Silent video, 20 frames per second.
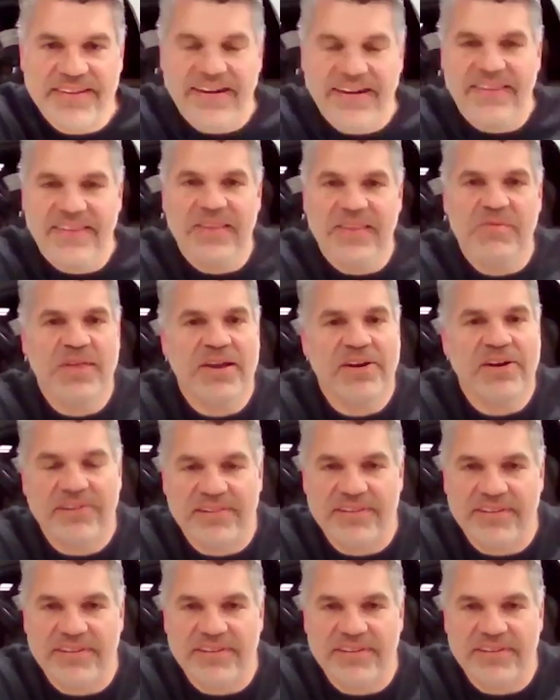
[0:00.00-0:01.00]
an air
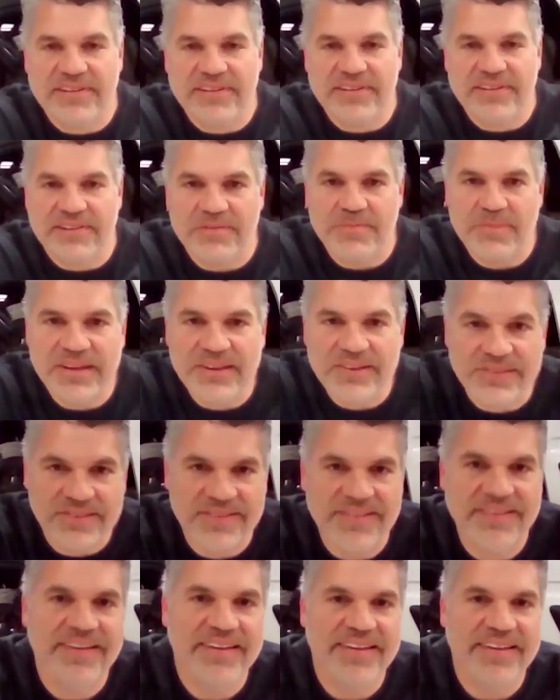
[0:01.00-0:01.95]
cleaner base.